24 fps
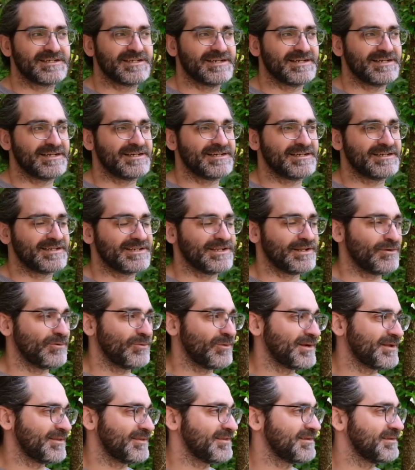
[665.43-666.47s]

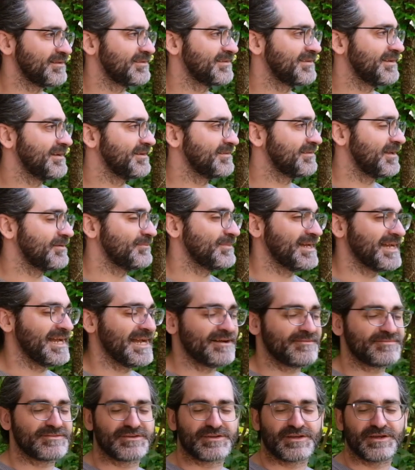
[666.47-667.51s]
One of these days I may
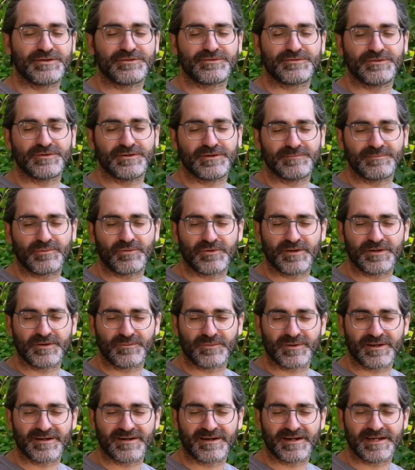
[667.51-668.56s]
have to go to a point
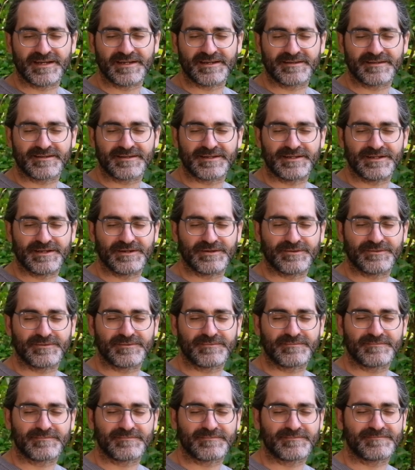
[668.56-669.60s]
where I
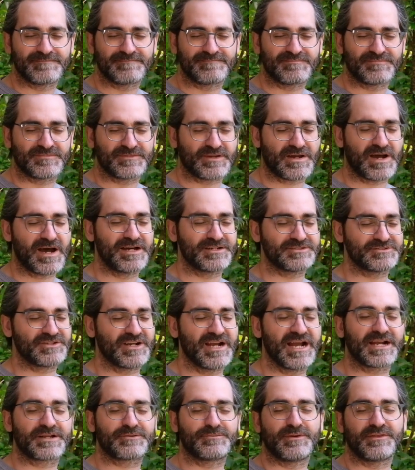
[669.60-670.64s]

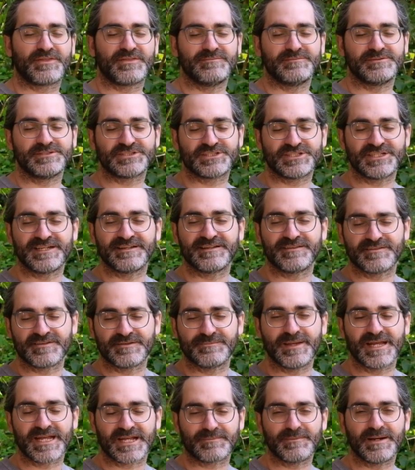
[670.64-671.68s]
contract with a machine to
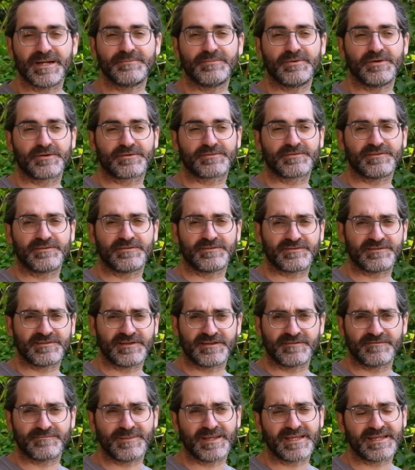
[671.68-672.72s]
make my books
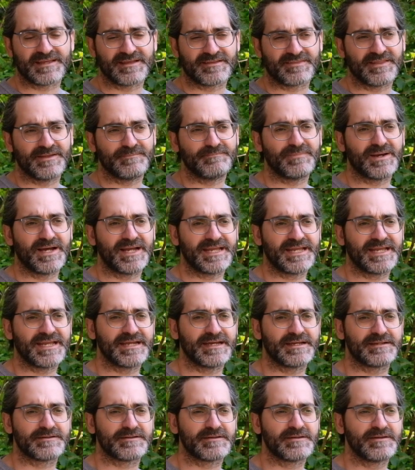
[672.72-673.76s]
instead of making them by
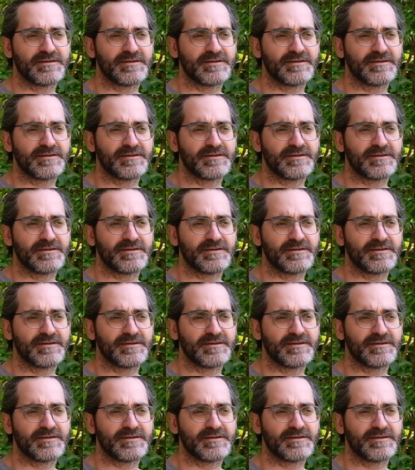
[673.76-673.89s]
hand,